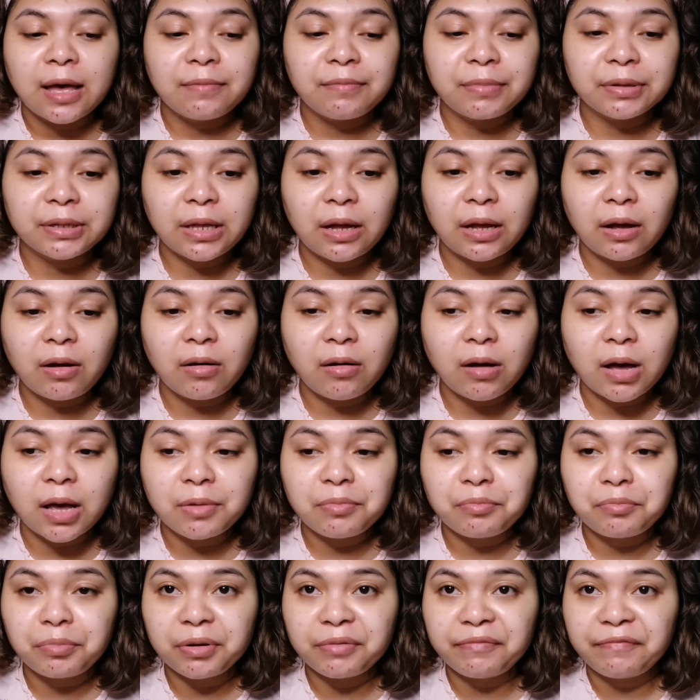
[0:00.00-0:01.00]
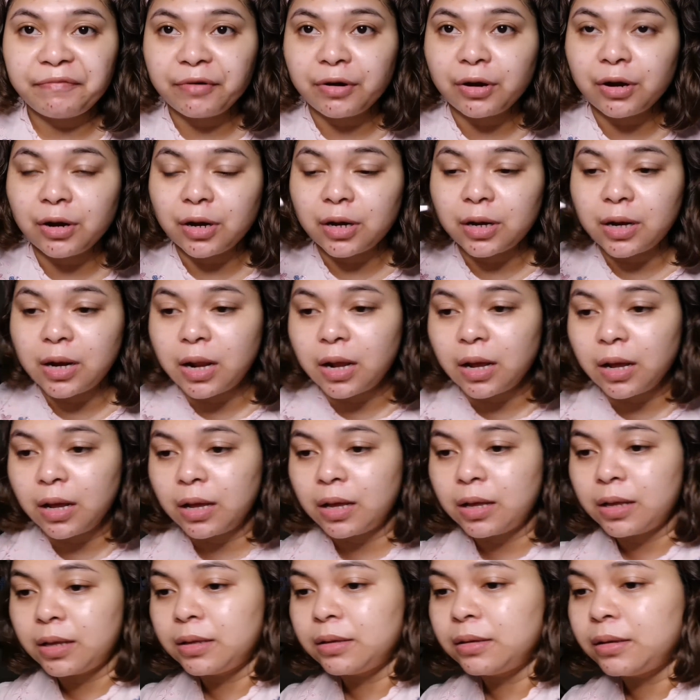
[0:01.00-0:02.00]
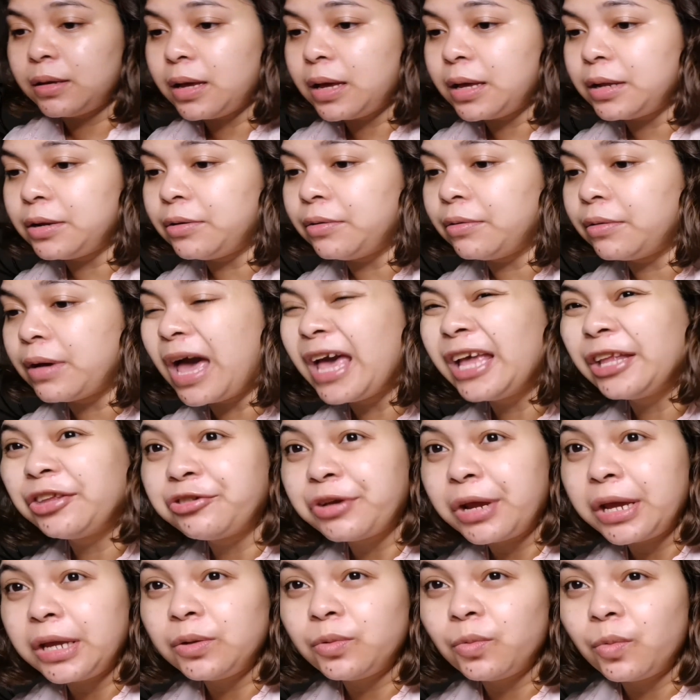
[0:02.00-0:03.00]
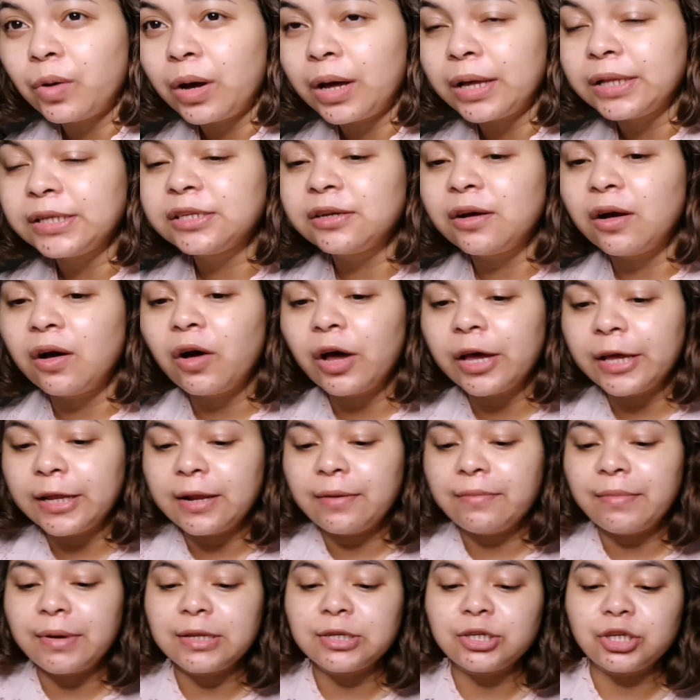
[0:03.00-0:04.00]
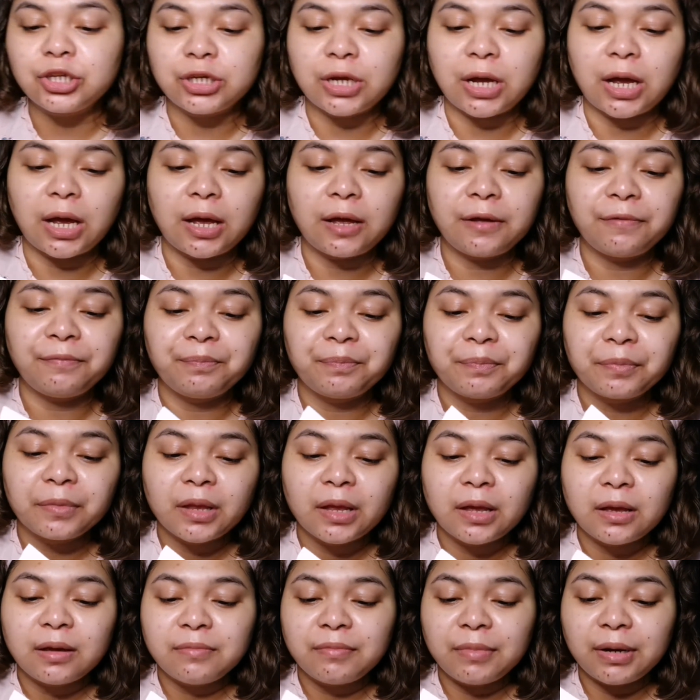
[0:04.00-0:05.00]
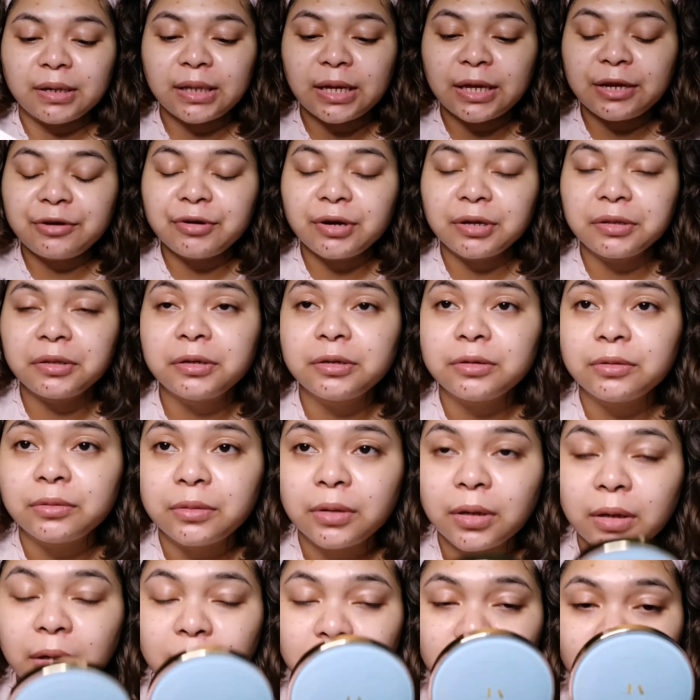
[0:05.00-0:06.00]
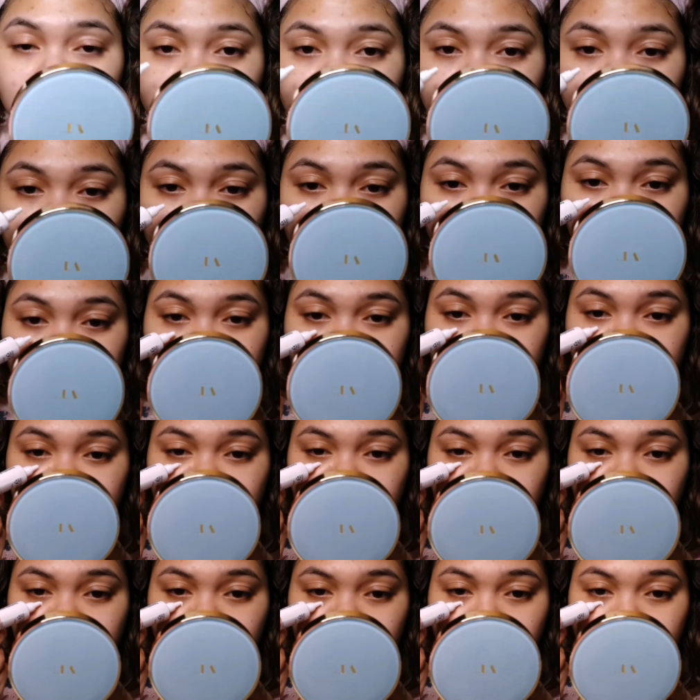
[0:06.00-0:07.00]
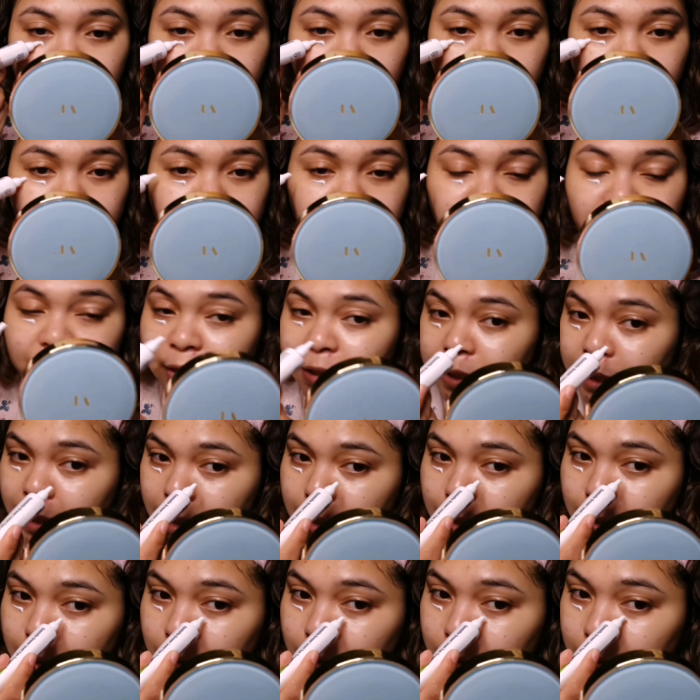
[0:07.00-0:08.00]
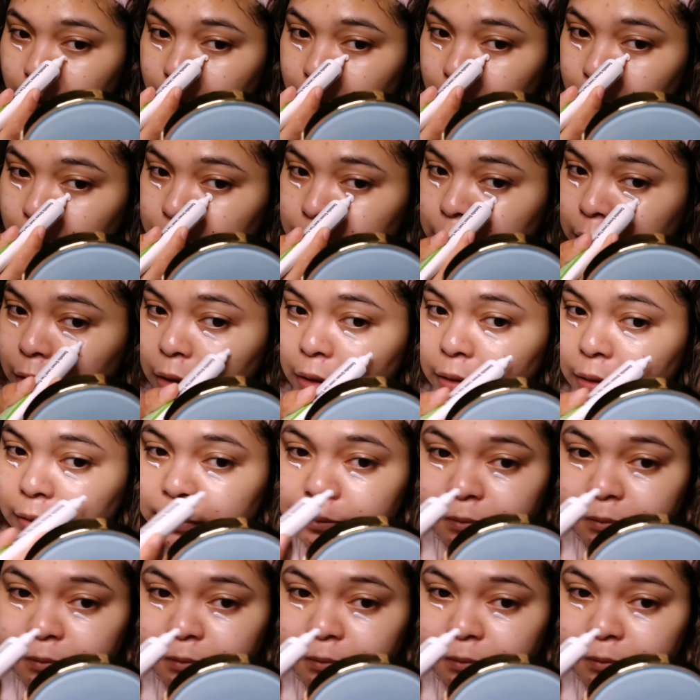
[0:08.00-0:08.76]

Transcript: But ako, I prefer na ano, I tried once, okay naman siya, but I'd rather prefer na ganito lang siya.